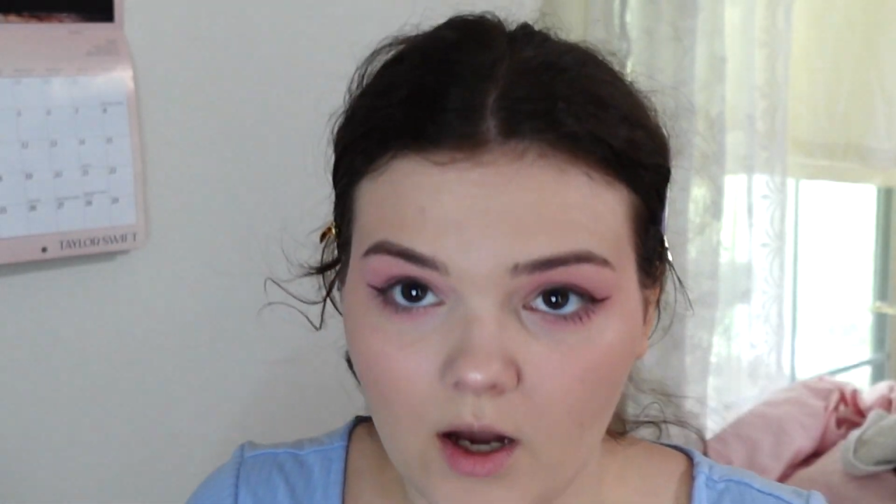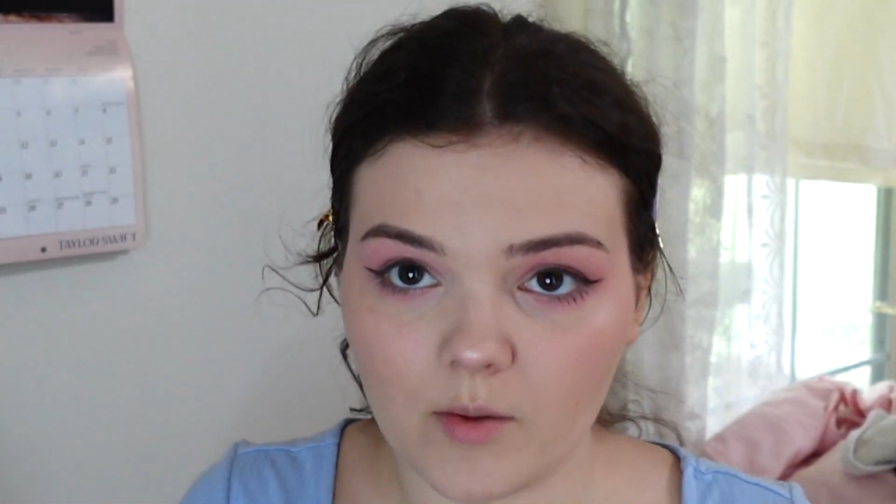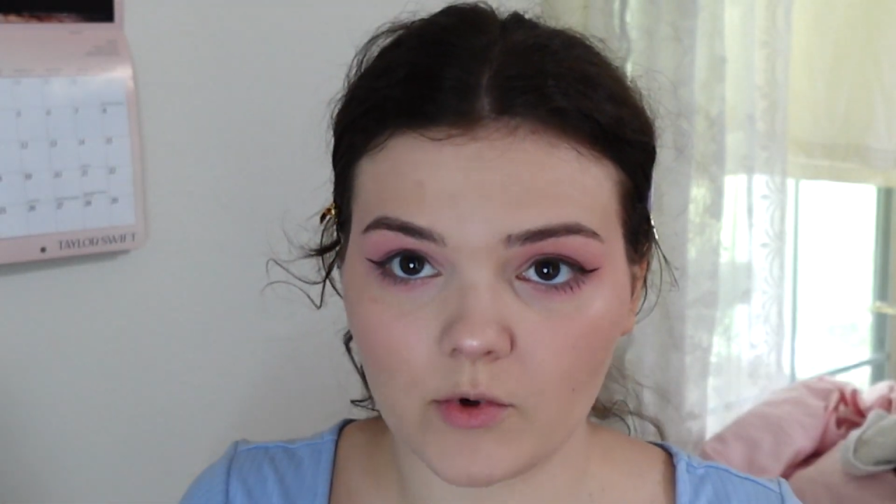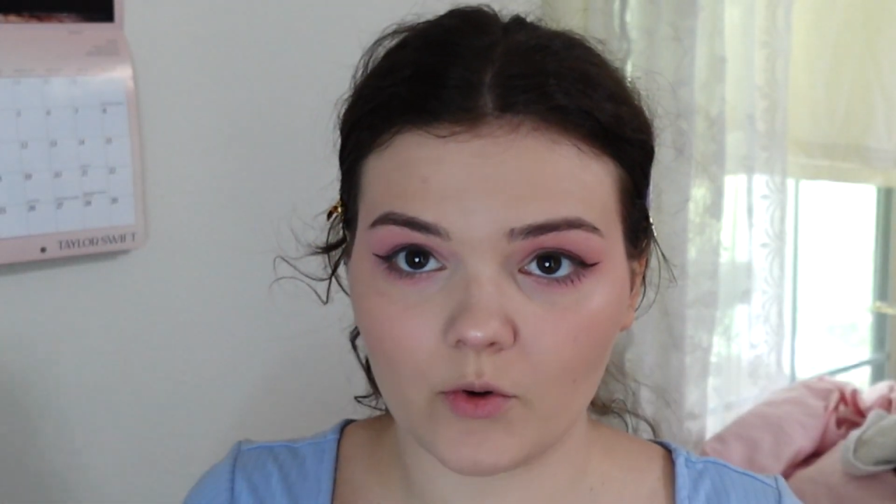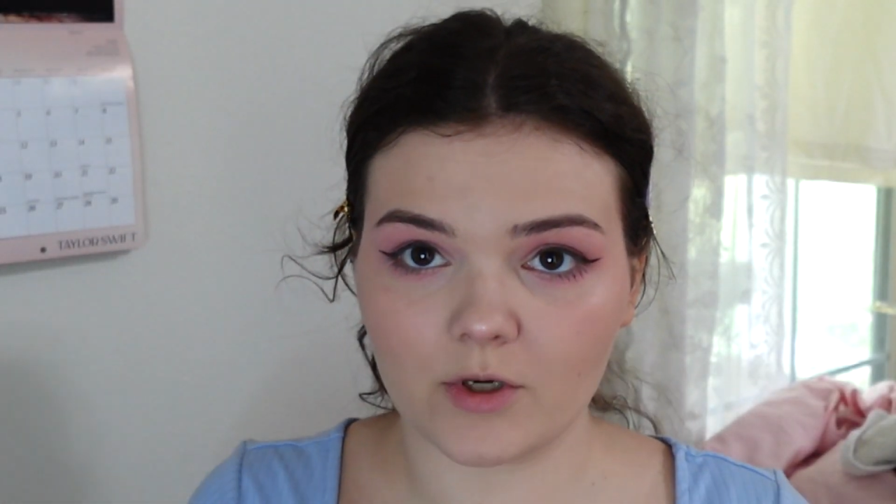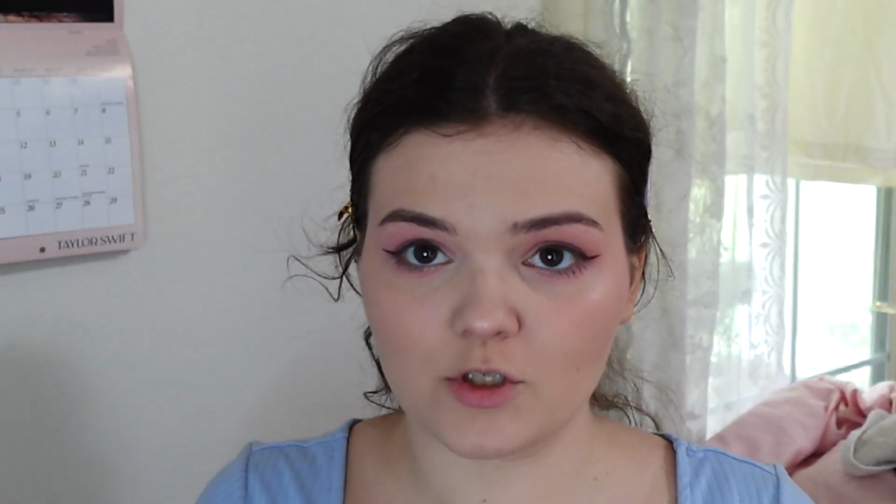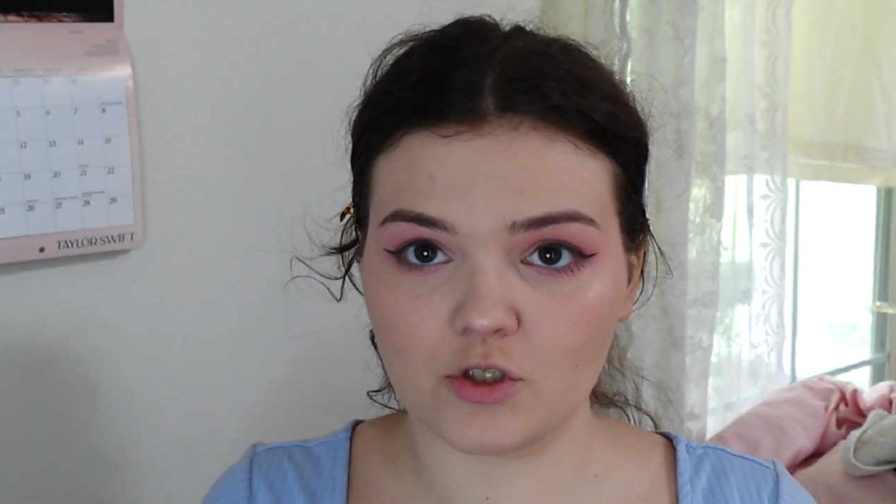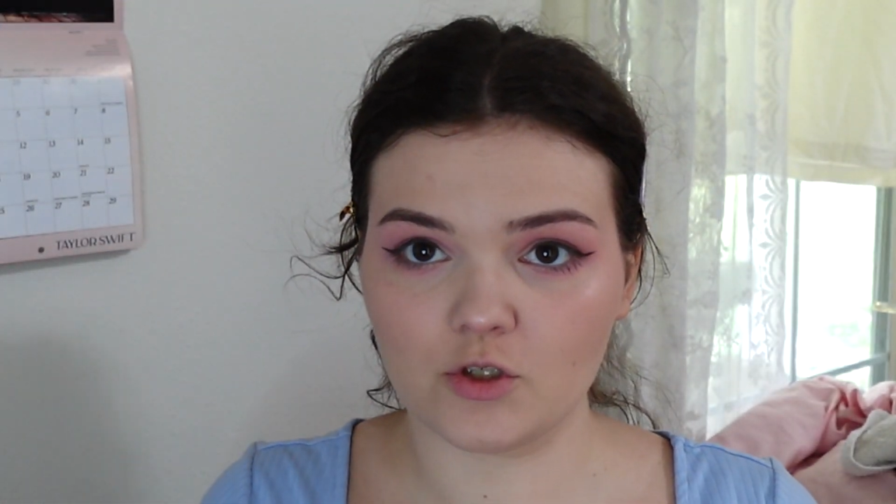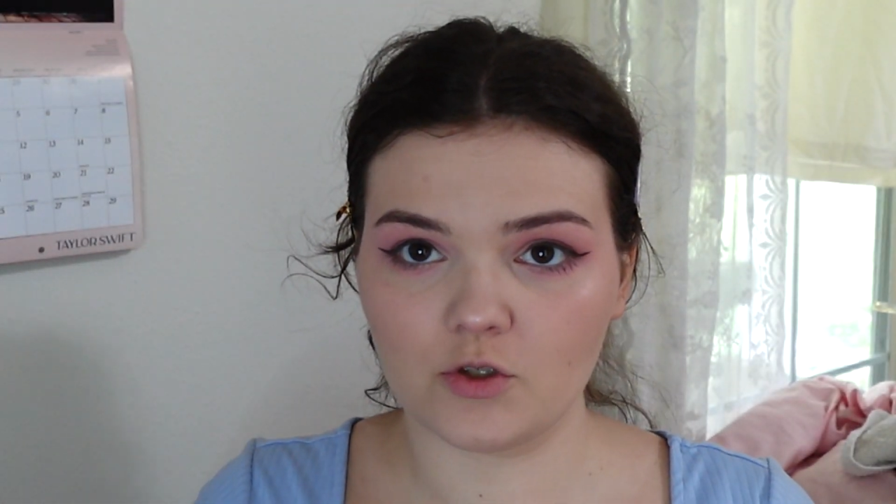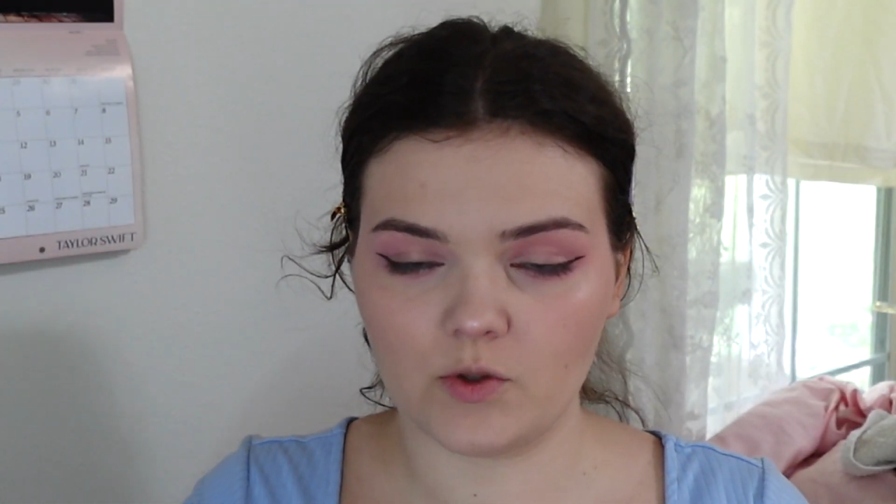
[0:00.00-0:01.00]
I'm
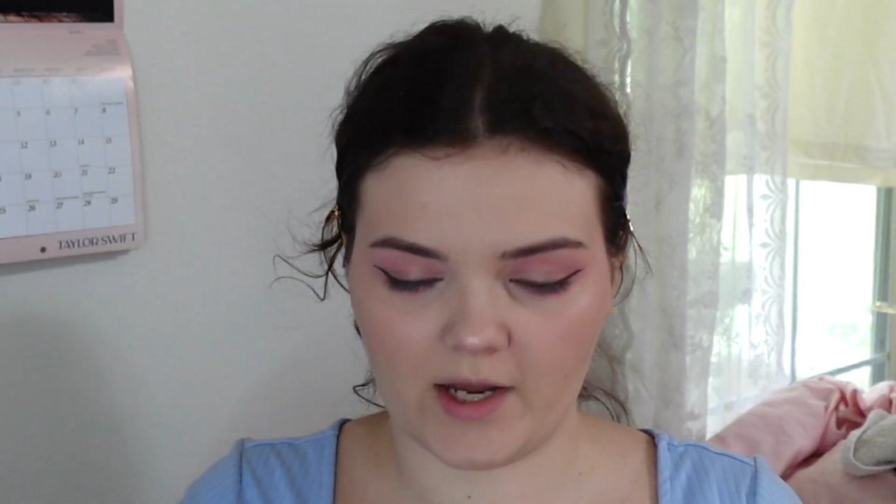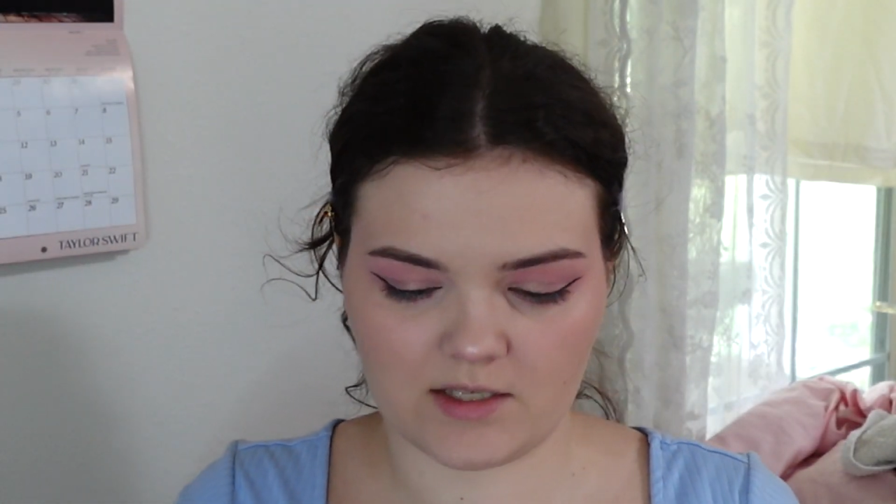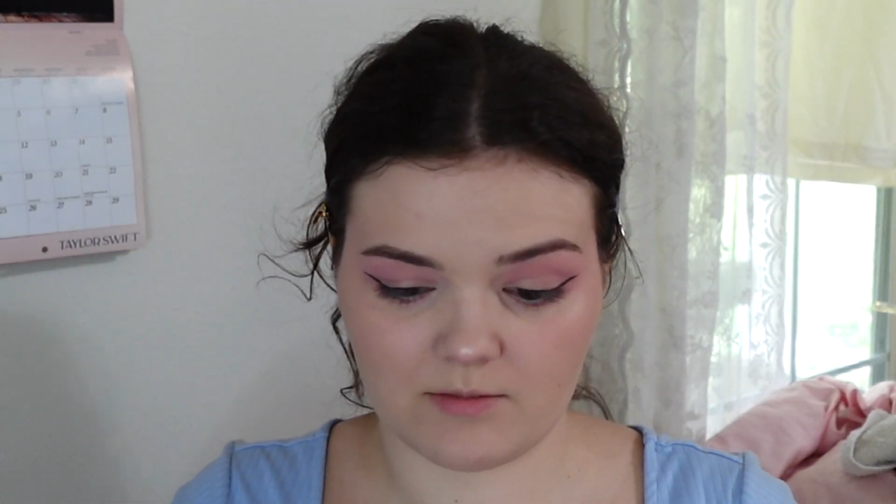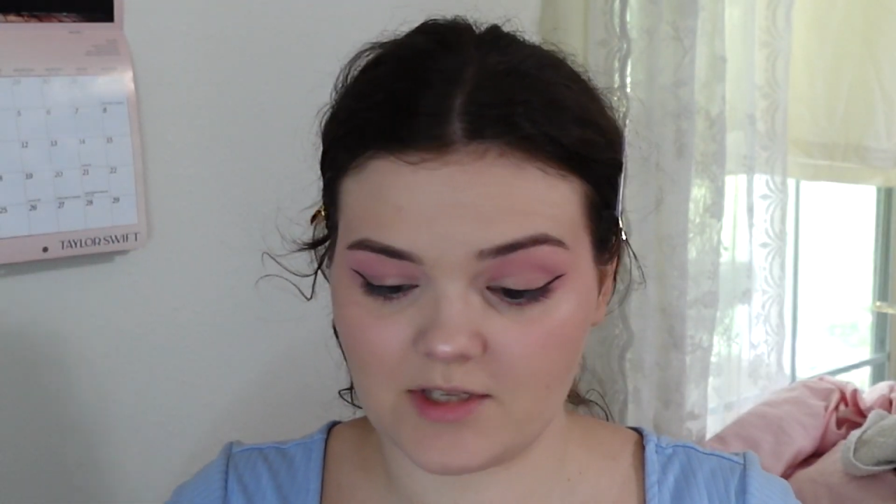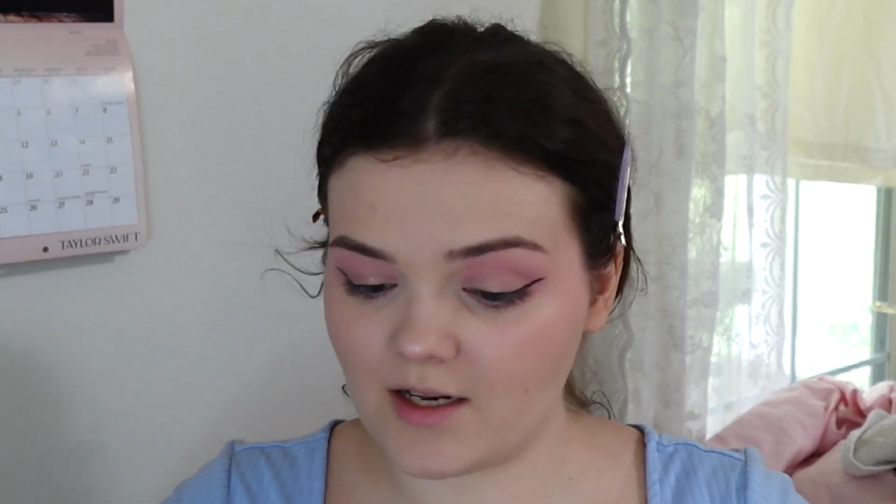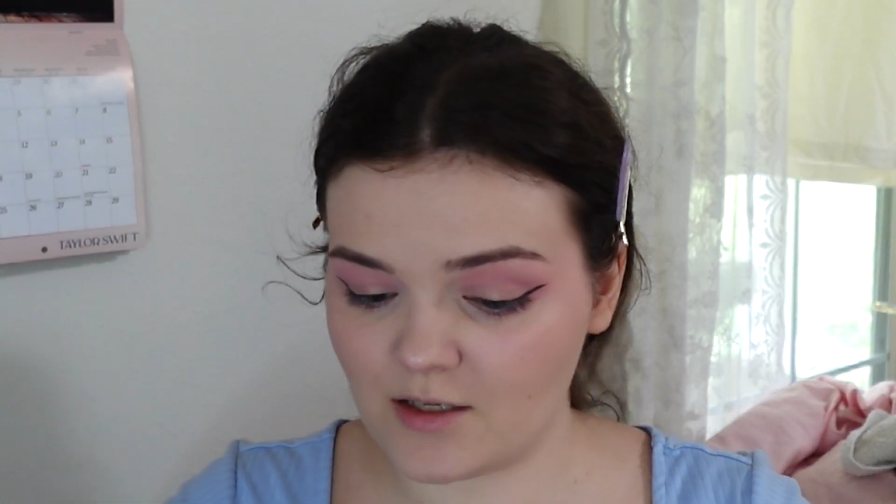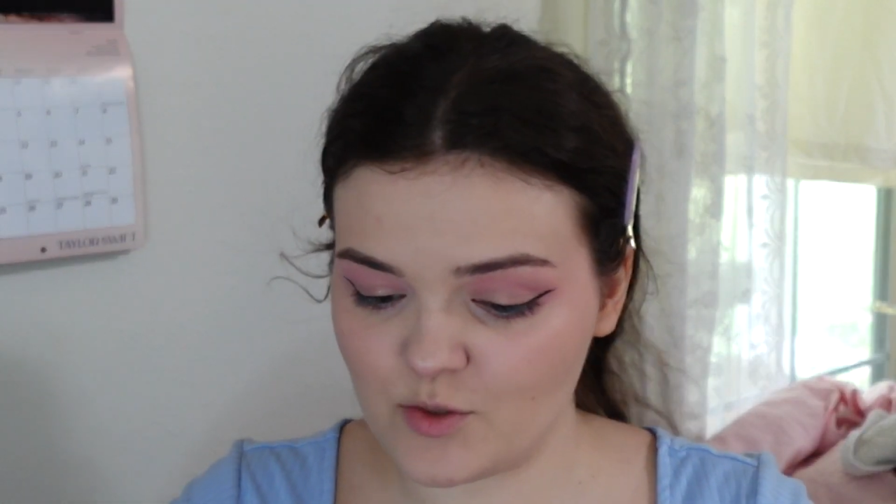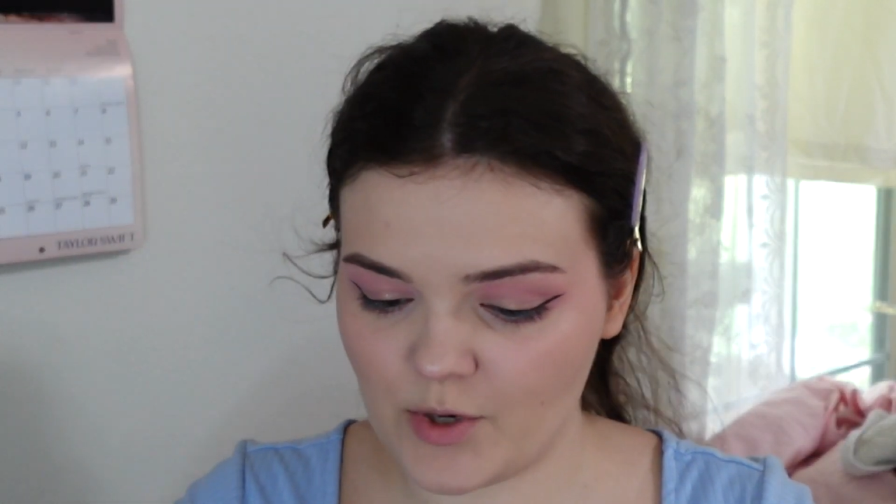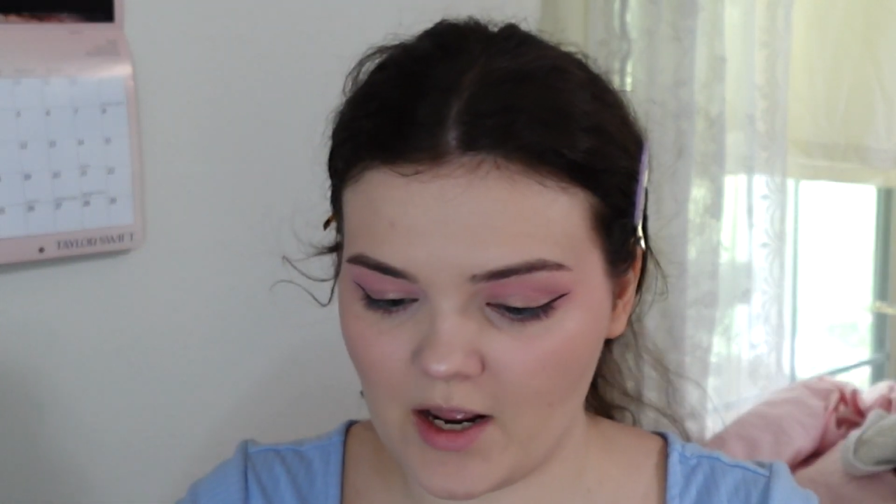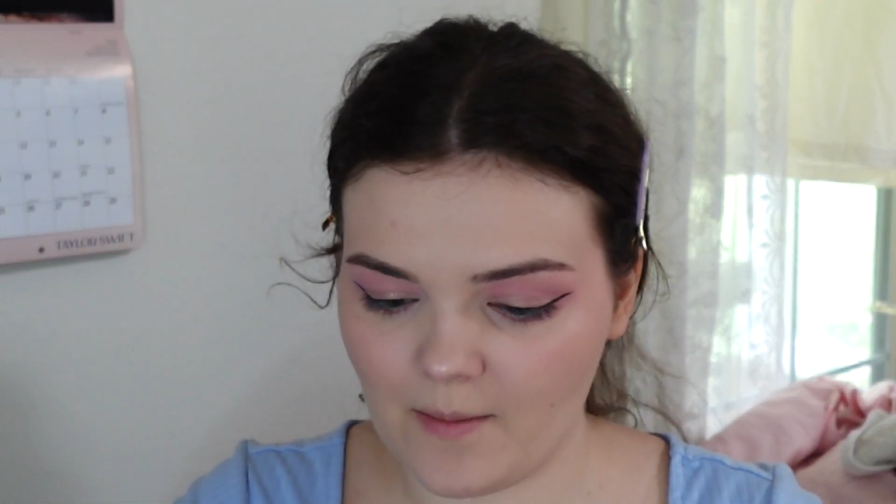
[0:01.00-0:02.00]
going to add some setting
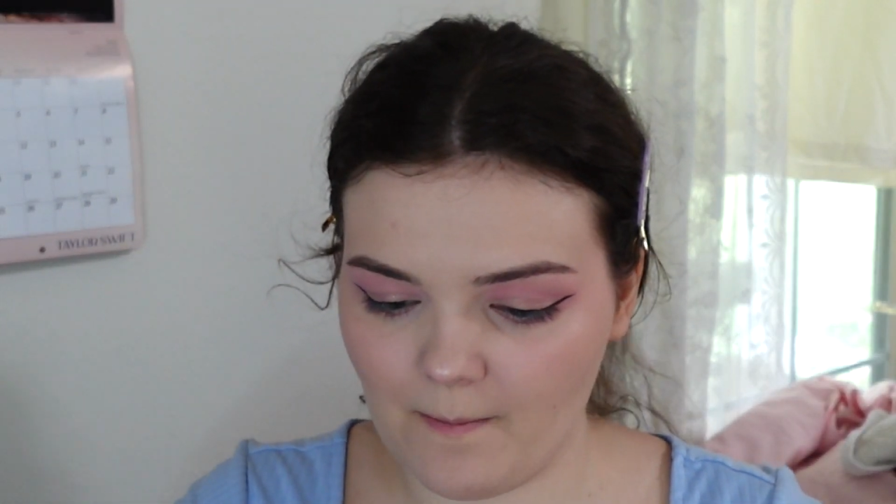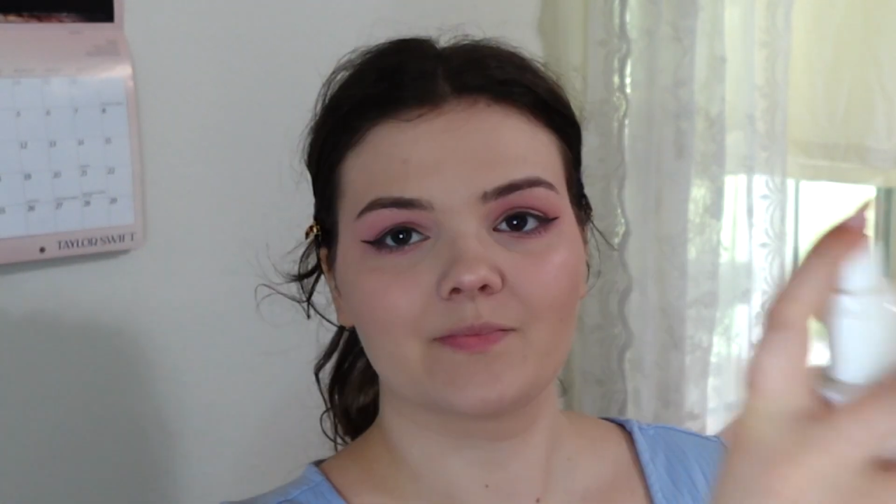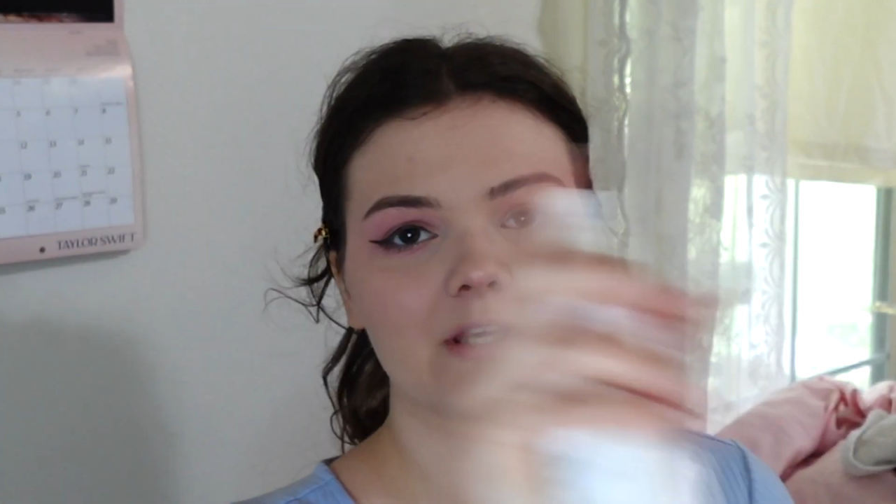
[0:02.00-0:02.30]
spray.